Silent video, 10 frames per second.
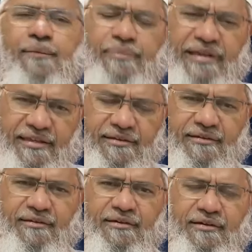company,
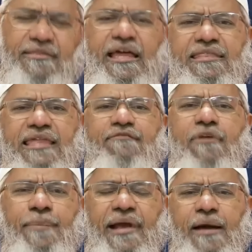that they
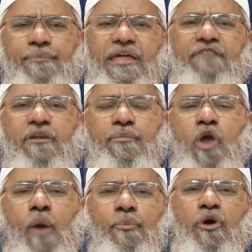will pick up, they will be
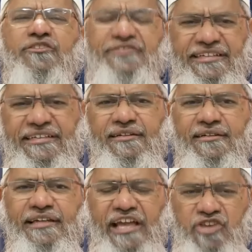your proxy
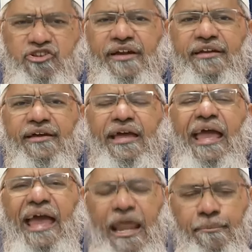agent,
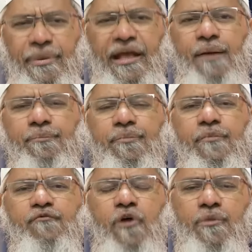and pick up
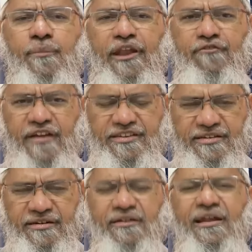from the
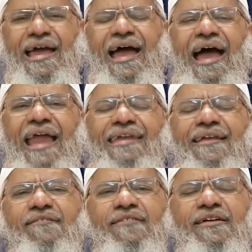manufacturer, and
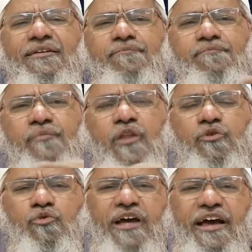deliver it
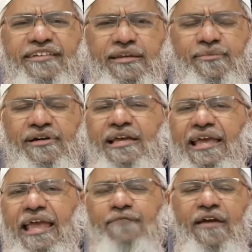to the customer.
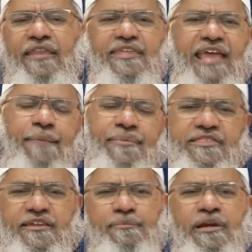If anything
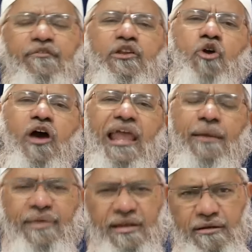happens in between, you are
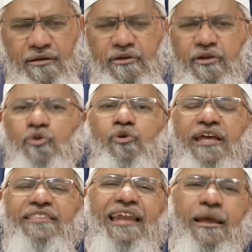liable, you
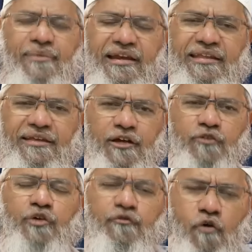take the liability.
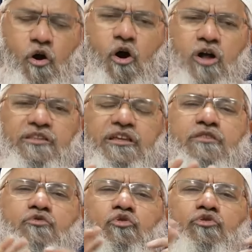So if all
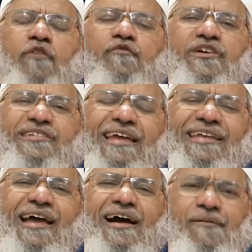these rules of the
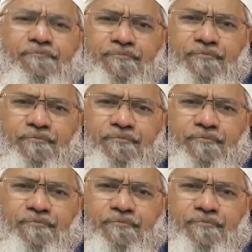Sharia